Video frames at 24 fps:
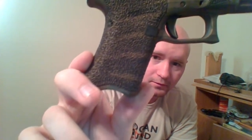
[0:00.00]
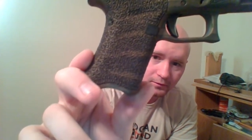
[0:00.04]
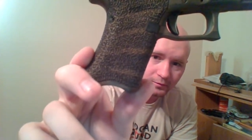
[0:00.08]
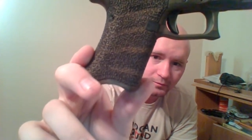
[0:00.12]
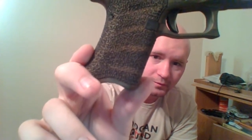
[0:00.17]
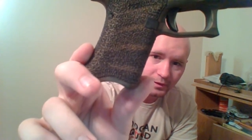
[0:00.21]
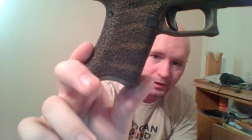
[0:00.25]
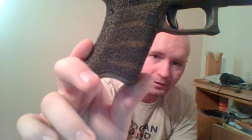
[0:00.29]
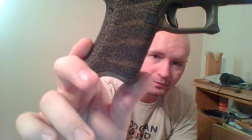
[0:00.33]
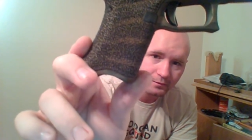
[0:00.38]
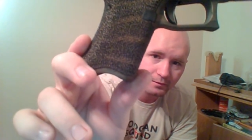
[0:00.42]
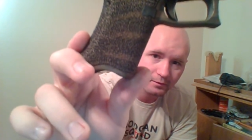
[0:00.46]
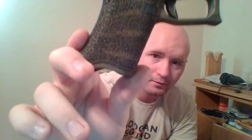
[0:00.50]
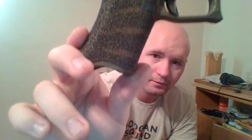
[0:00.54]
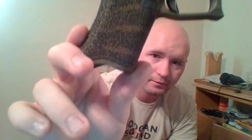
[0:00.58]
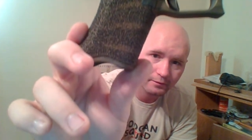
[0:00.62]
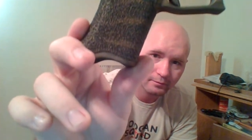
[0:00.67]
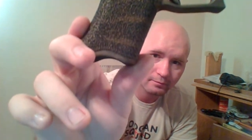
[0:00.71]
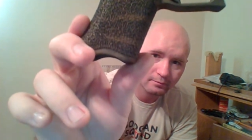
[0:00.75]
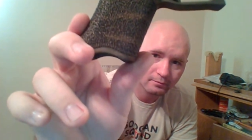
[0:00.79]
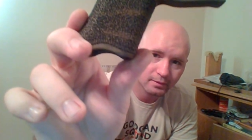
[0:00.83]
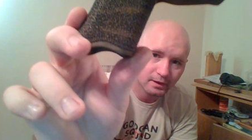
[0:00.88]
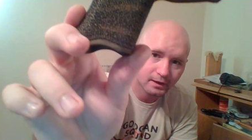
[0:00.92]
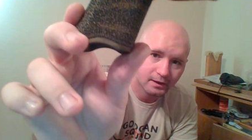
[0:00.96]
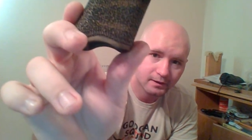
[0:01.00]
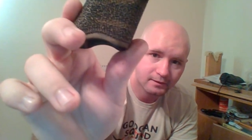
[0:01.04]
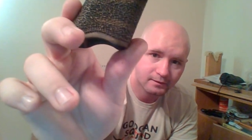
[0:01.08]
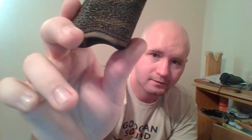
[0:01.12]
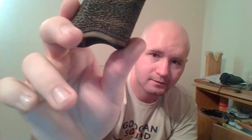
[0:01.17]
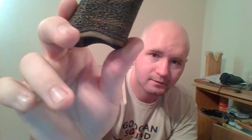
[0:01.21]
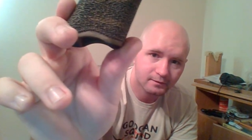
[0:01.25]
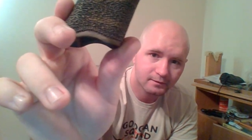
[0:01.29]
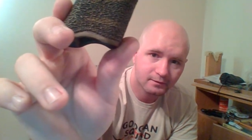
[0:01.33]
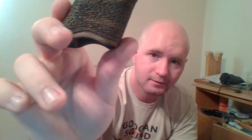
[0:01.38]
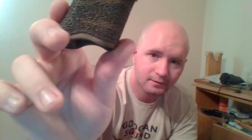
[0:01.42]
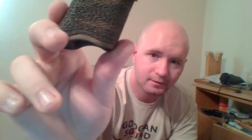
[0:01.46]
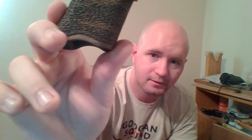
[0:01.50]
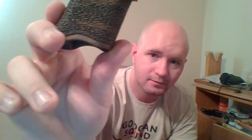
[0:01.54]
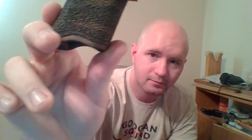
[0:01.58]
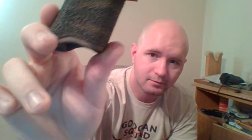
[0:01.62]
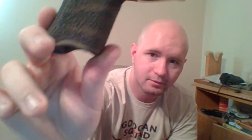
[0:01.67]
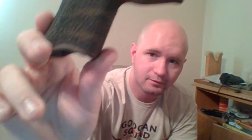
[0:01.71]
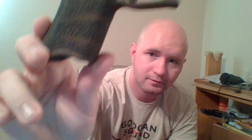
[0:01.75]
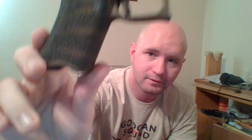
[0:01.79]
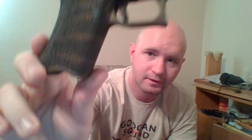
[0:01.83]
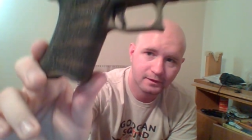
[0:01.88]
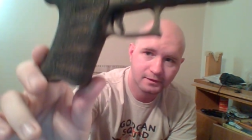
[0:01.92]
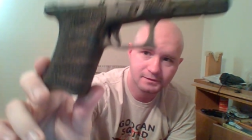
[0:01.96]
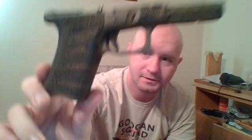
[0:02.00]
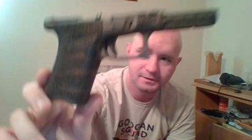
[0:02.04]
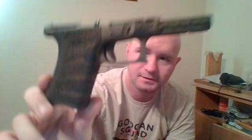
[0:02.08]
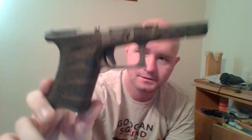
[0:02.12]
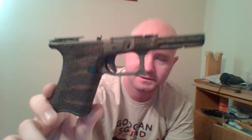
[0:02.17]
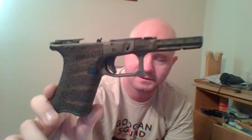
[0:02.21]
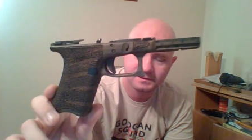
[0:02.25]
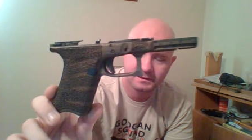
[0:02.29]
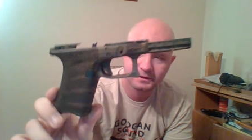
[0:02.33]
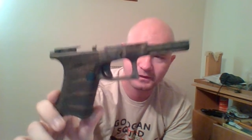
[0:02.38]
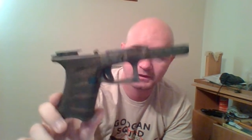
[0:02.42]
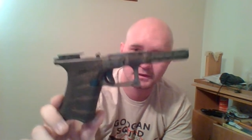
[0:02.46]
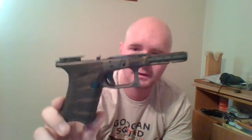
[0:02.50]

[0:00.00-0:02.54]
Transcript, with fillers: you may be able to spot the imperfections.